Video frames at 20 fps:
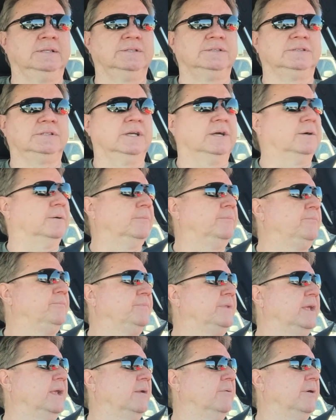So
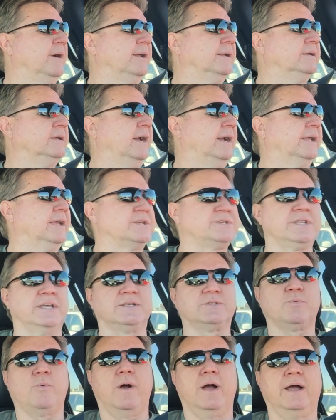anyway, I guess
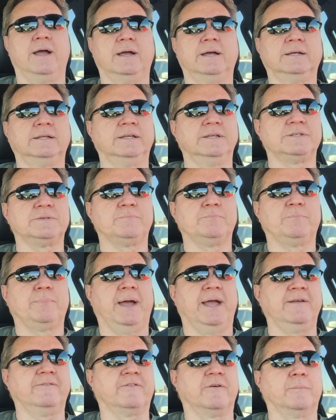that's why this
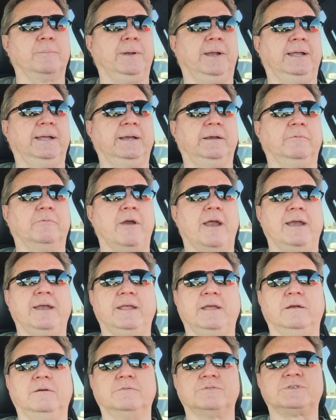pay-for-play
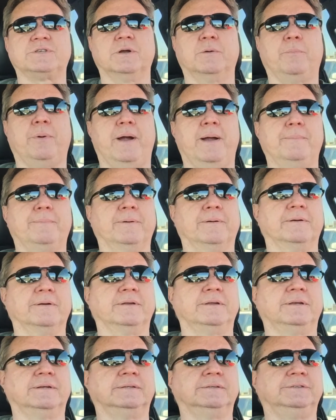radio is so popular.
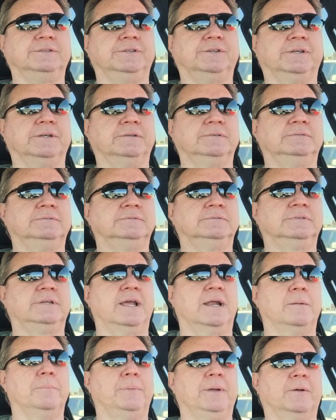You know, you can
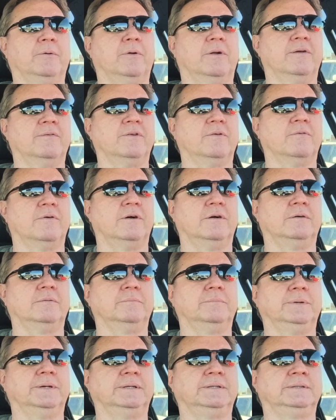kind of pick whatever you want,
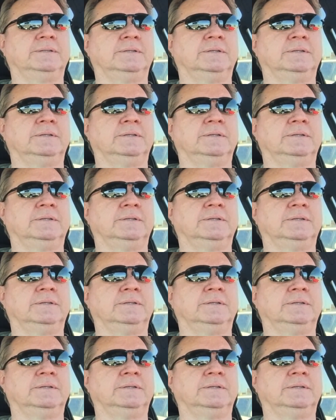but